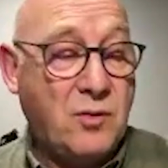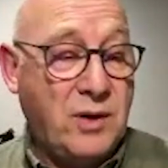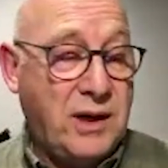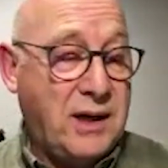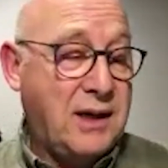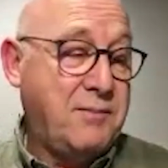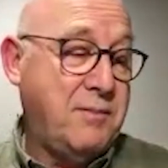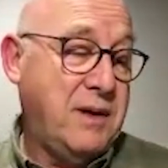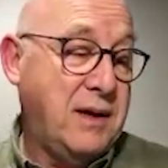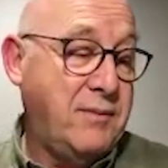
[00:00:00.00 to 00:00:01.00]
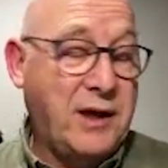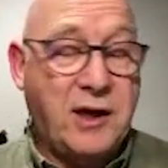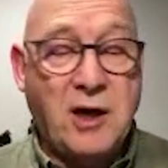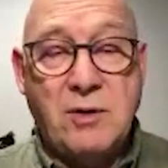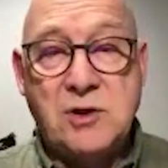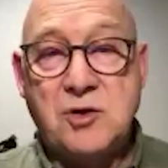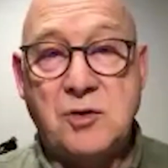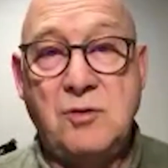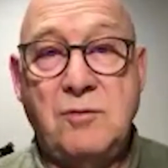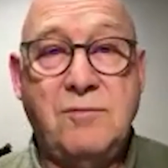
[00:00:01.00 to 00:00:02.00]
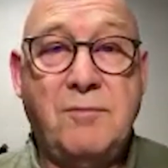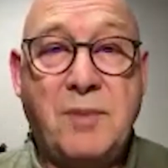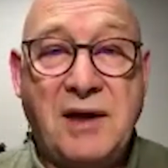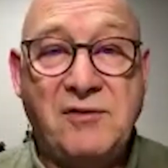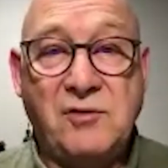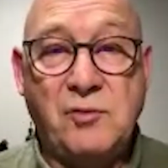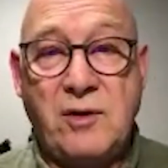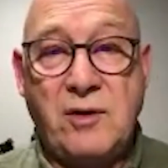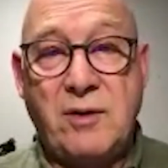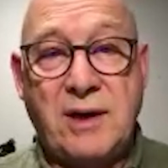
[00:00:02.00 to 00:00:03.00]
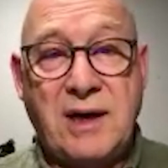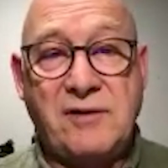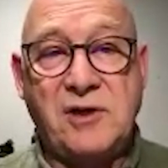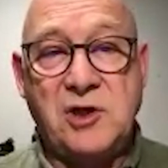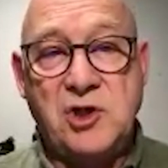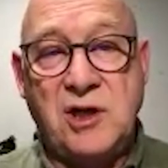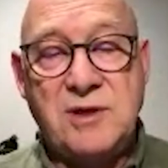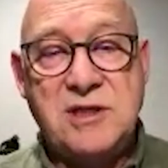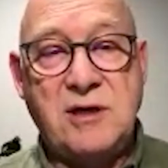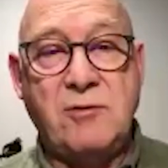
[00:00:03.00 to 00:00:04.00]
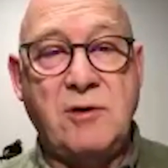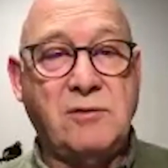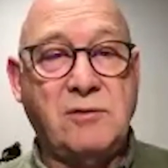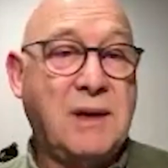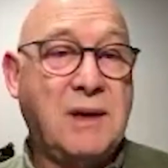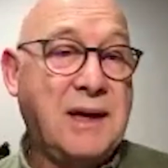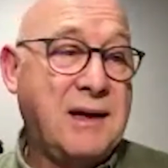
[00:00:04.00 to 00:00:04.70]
where they go into places where there are carcinogenic materials.